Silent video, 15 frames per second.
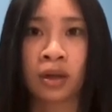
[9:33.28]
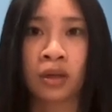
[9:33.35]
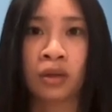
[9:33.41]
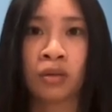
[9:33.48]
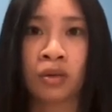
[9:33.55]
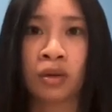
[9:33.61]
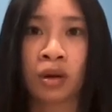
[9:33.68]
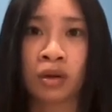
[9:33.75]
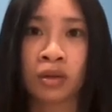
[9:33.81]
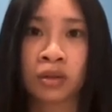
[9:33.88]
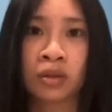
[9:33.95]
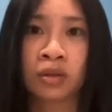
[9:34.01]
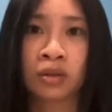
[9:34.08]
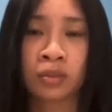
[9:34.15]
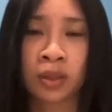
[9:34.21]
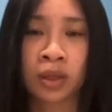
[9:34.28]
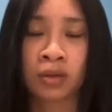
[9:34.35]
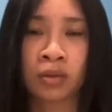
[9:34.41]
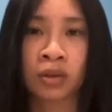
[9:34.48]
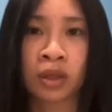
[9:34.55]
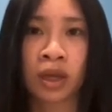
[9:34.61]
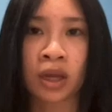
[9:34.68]
You can also speak
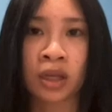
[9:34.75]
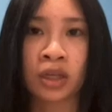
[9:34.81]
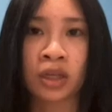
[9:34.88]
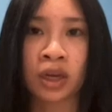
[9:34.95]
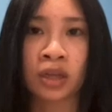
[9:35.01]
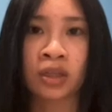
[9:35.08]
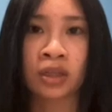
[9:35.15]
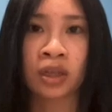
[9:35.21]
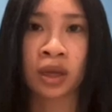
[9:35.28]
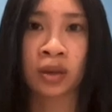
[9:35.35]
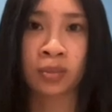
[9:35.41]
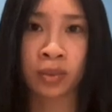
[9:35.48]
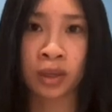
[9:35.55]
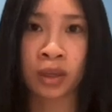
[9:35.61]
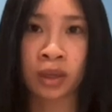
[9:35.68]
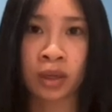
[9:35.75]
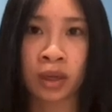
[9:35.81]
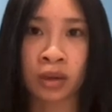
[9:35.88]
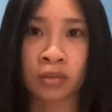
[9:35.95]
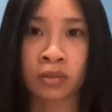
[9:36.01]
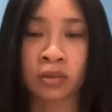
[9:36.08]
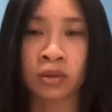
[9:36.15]
with HICIP
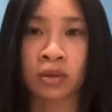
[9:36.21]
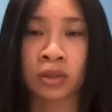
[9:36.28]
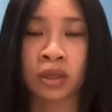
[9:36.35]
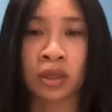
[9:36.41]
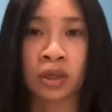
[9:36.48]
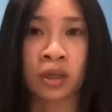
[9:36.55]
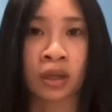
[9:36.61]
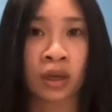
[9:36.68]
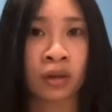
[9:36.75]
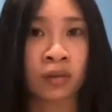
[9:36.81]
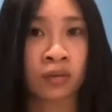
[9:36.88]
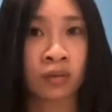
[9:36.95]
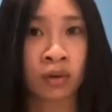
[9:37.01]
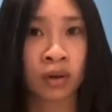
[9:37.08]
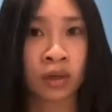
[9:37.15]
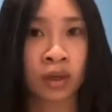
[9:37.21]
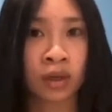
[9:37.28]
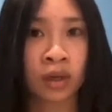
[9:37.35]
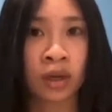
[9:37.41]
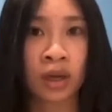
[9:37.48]
counselors here in California.